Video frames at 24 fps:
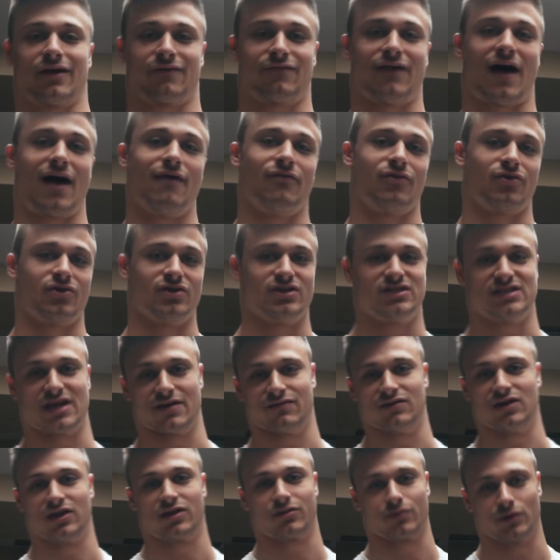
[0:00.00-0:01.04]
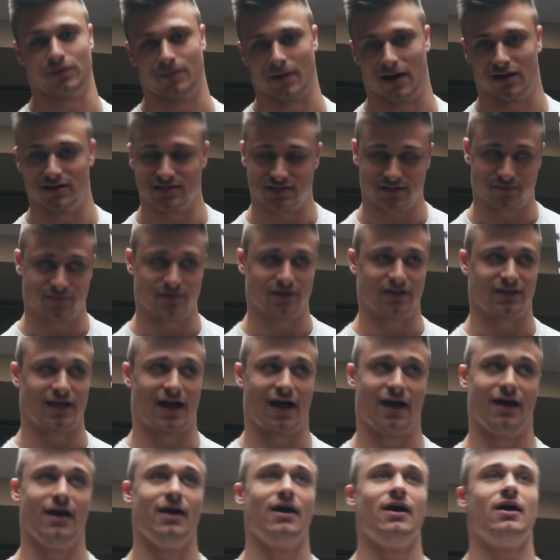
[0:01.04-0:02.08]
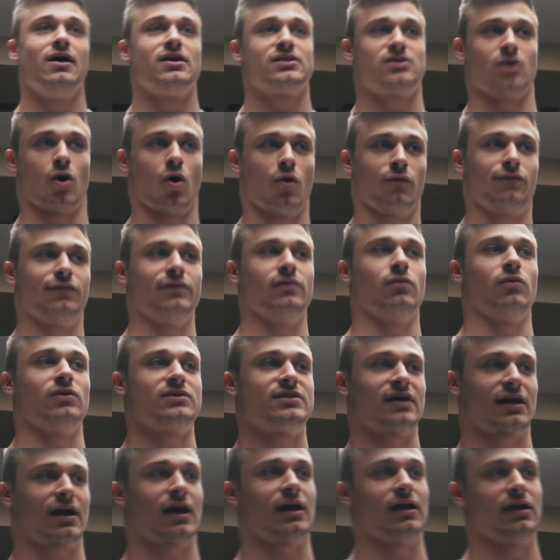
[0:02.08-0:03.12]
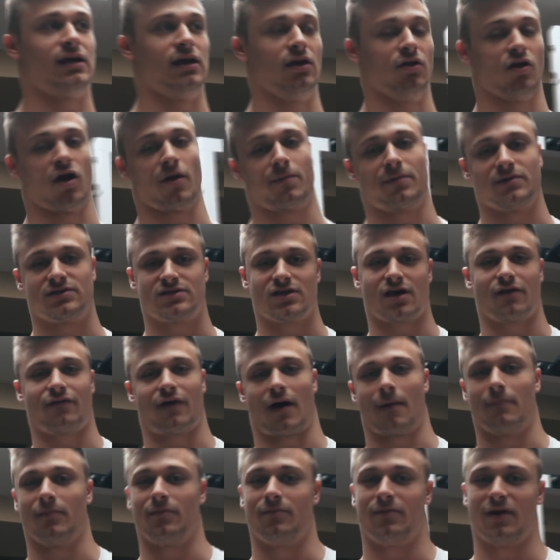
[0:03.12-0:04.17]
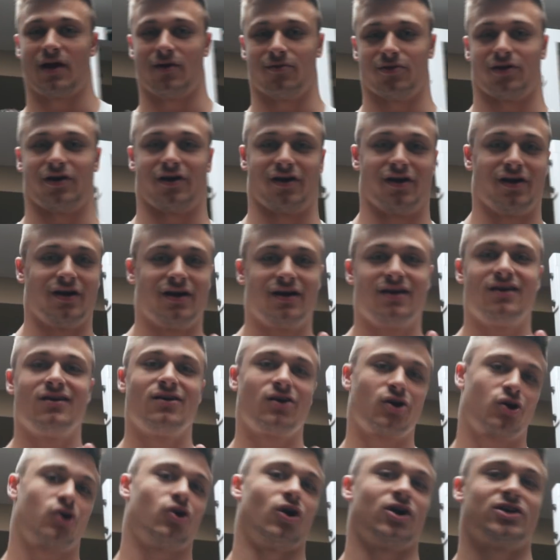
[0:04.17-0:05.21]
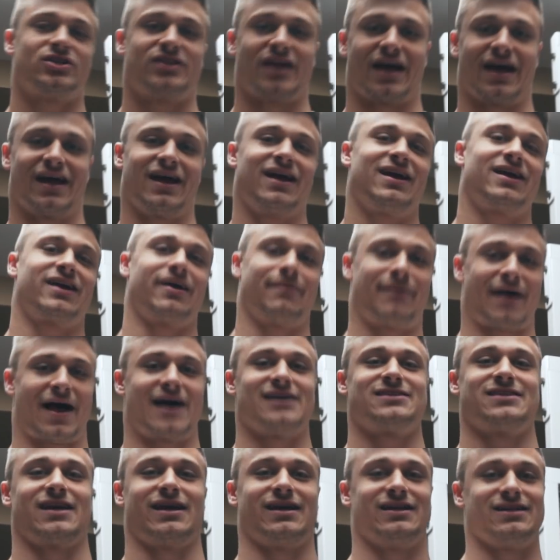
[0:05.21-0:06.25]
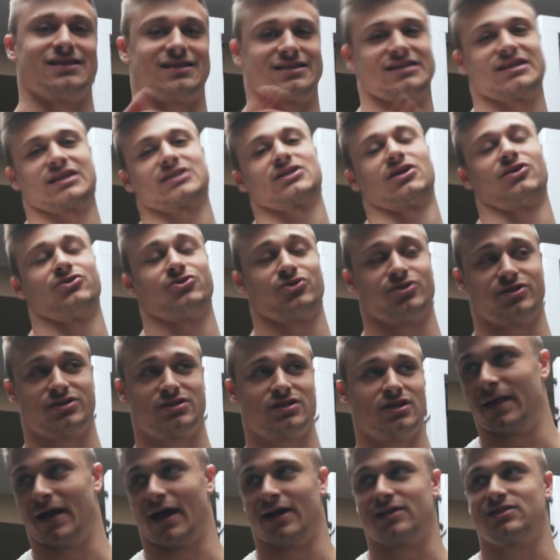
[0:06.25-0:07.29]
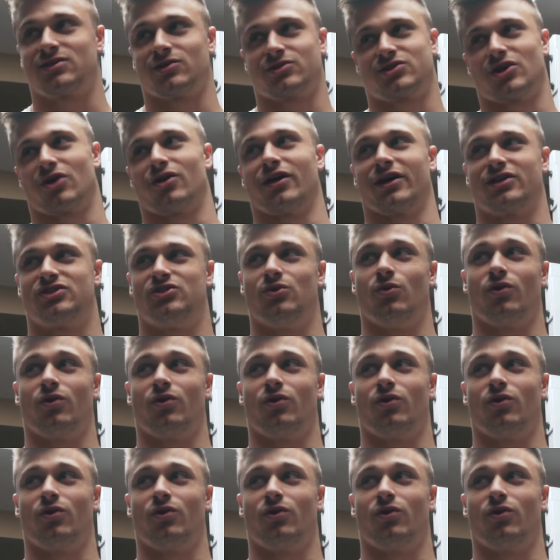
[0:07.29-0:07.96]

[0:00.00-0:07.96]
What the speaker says: like 573 pounds, something like that. So hopefully once I kind of heal up and stuff, I'm gonna be able to crush that, get past that into the 600s. Yeah, so start at like